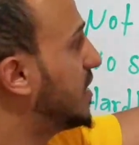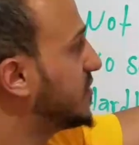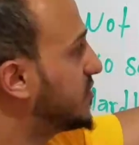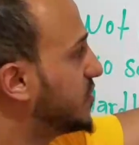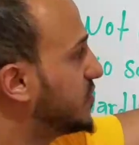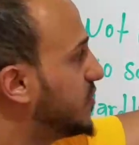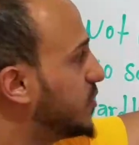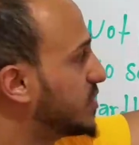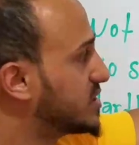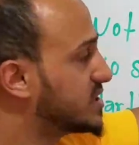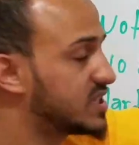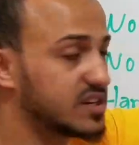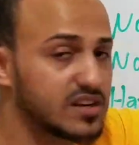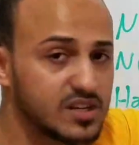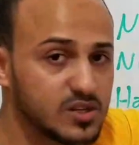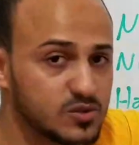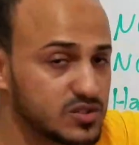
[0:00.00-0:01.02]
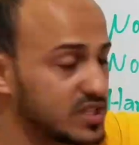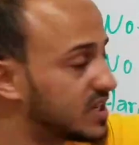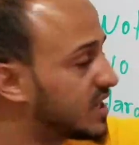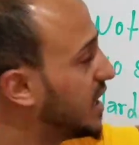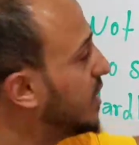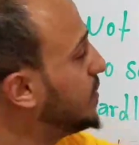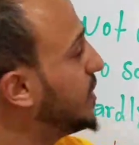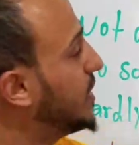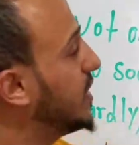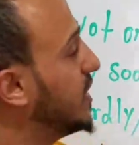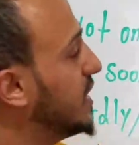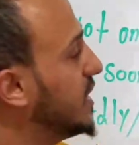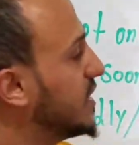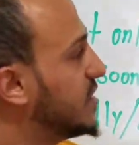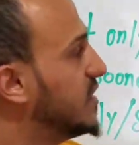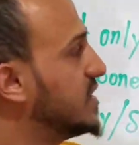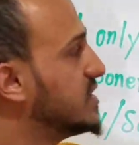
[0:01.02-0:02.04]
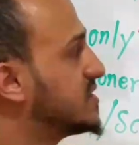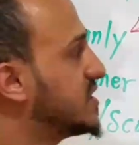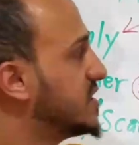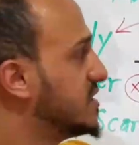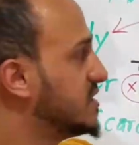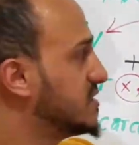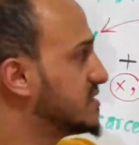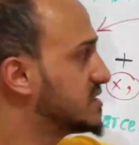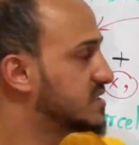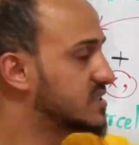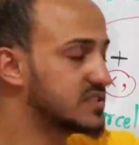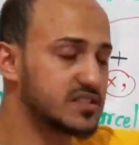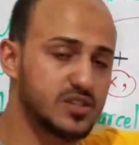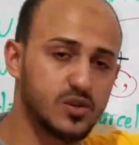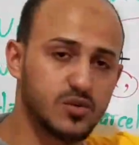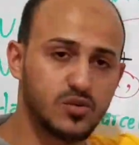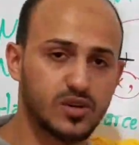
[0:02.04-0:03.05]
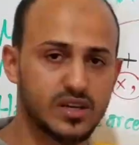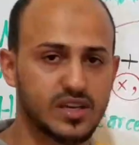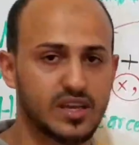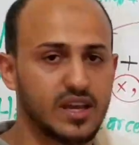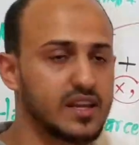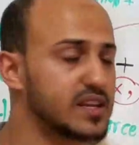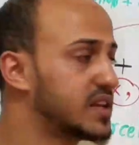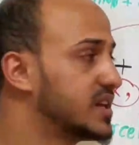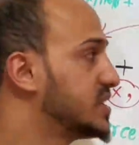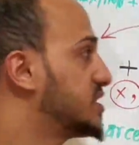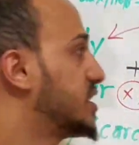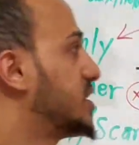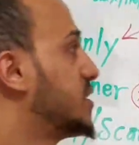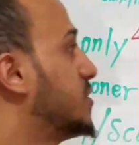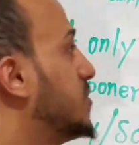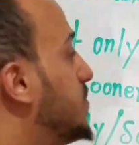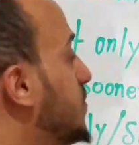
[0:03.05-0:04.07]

If you focus here, use the comma, then sentence. You can continue.